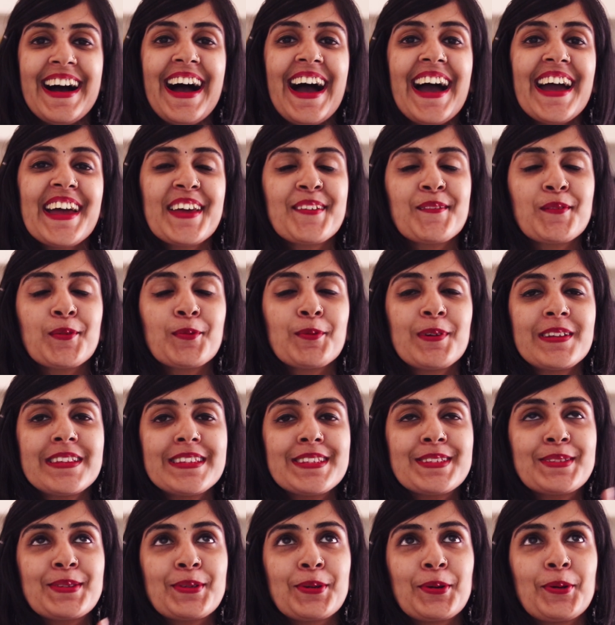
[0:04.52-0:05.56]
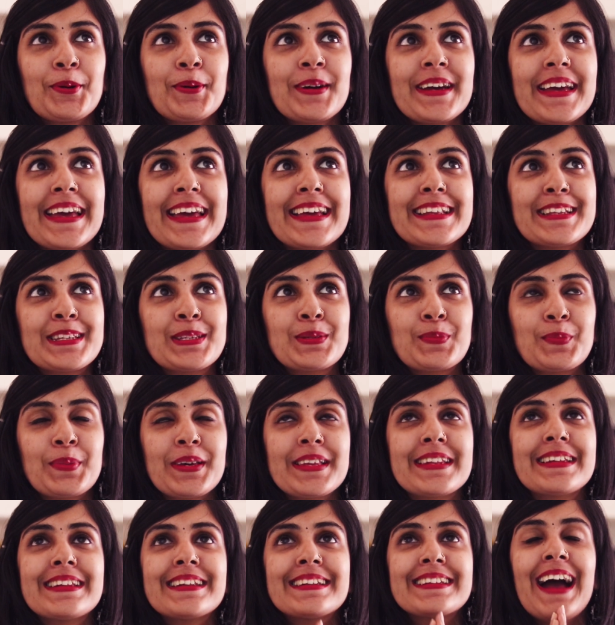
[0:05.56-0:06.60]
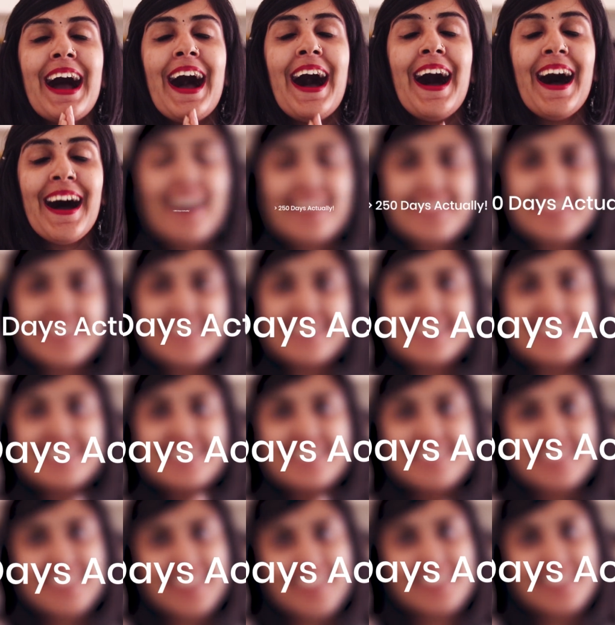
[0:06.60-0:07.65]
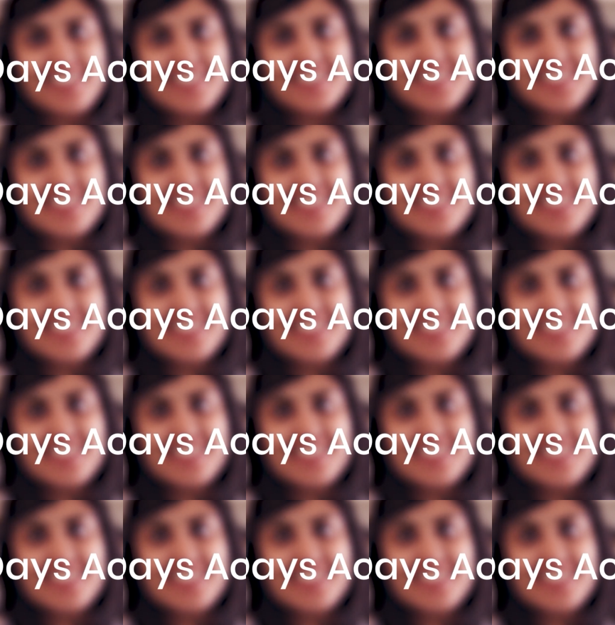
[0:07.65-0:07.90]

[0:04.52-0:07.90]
Hi everyone, so it's been 100 days